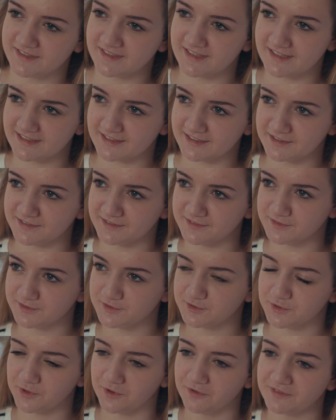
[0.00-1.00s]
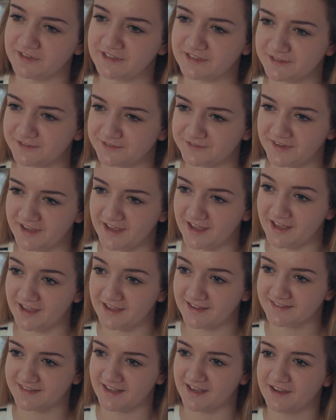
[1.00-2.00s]
it can sort of
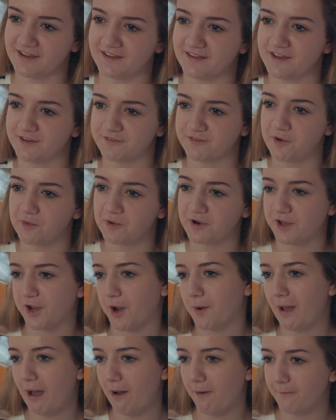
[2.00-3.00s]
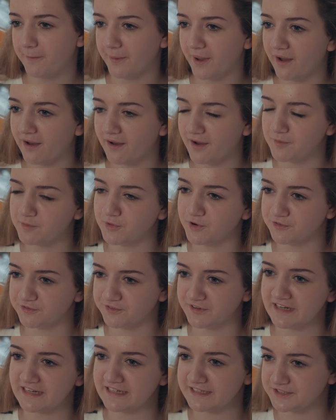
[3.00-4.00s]
interfere, say if I want to go out but I'm
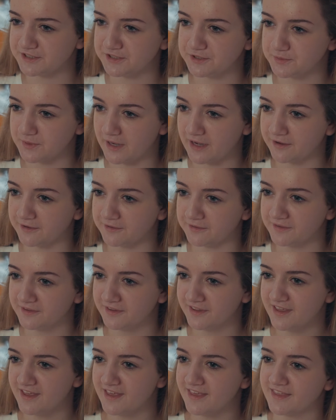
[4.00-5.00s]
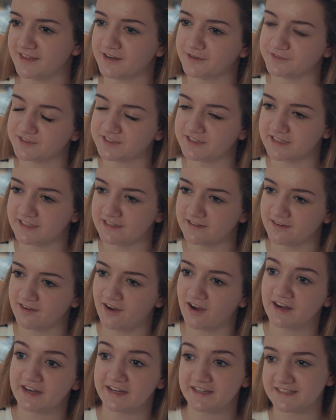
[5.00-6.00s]
not feeling too well, then obviously
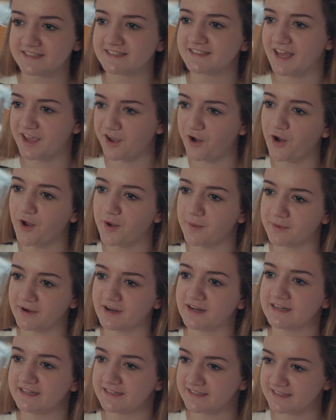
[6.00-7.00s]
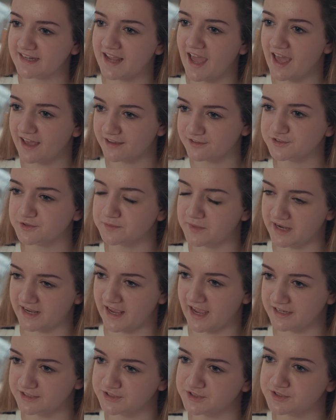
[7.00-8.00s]
I need to stay home and I need to get extra
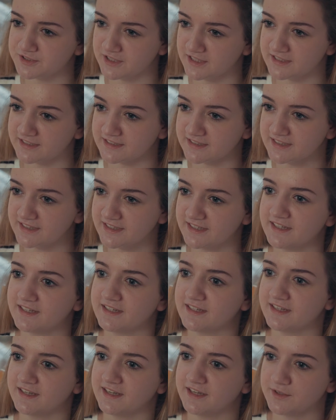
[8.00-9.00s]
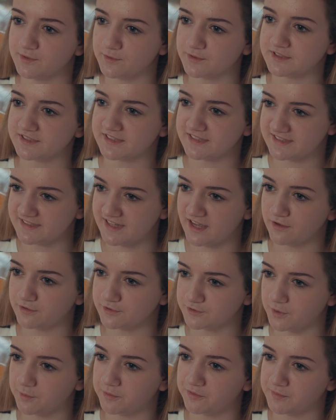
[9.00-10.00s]
medication done in order to stay
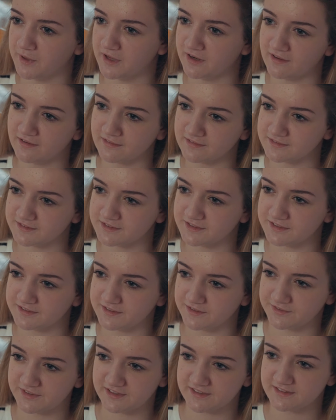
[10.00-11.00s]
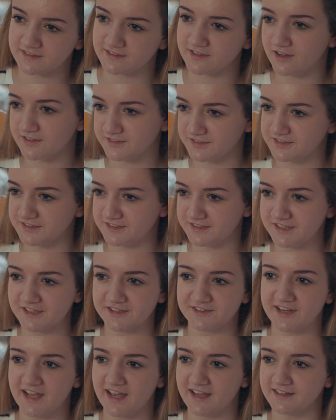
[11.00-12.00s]
on top of my lungs, because if it starts to
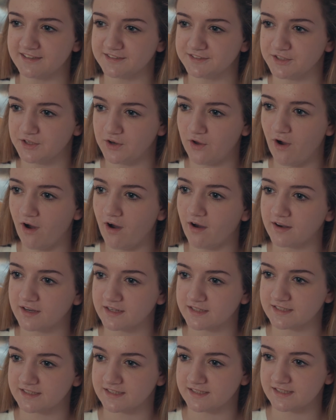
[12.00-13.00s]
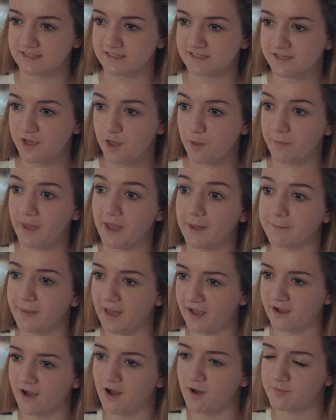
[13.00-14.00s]
deteriorate it's a lot harder to pick
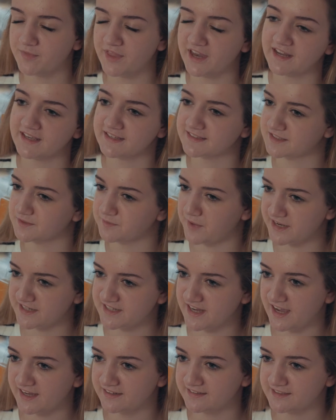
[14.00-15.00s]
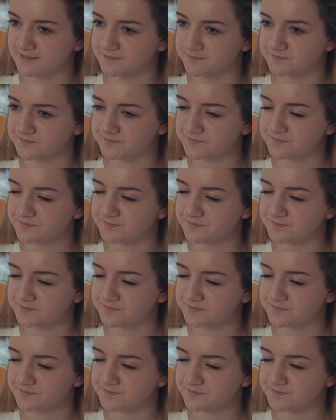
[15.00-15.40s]
back up than it is to maintain it.